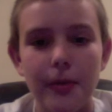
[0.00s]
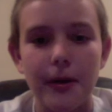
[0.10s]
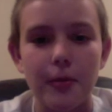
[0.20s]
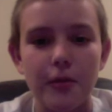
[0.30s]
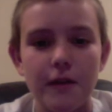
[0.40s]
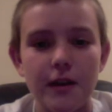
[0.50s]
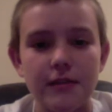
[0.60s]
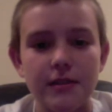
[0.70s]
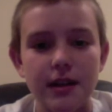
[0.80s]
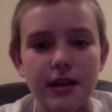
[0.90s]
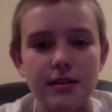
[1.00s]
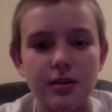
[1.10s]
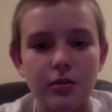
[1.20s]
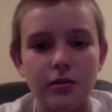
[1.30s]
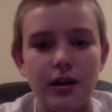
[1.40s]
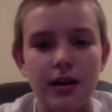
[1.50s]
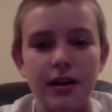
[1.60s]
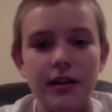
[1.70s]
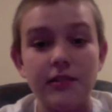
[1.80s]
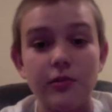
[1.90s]
more videos today, so
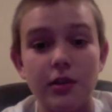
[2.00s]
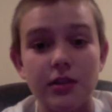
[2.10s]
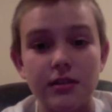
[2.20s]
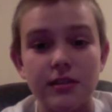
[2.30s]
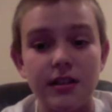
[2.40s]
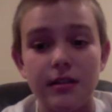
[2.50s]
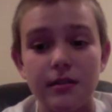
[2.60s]
thanks for watching. See ya.